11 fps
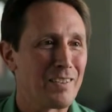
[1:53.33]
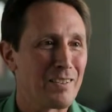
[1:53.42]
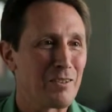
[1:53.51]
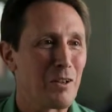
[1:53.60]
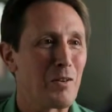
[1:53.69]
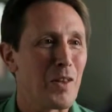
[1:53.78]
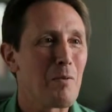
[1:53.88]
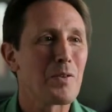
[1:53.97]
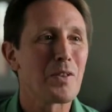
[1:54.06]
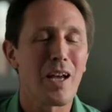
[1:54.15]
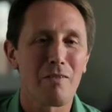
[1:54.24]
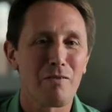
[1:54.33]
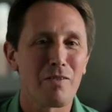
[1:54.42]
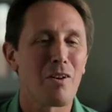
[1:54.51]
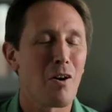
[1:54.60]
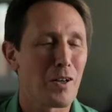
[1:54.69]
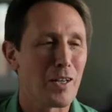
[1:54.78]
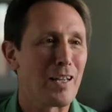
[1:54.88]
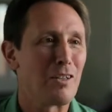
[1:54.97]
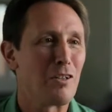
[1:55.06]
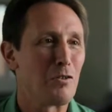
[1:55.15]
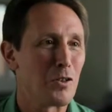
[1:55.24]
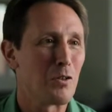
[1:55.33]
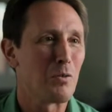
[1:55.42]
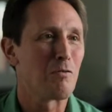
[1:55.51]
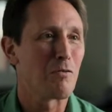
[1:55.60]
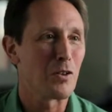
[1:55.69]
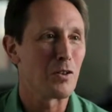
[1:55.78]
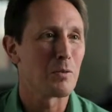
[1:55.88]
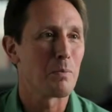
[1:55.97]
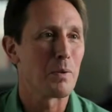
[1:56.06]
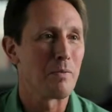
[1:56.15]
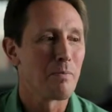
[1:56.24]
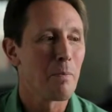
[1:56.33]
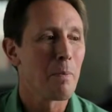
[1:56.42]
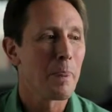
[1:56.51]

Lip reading: So that was kind of hard getting used to at first, but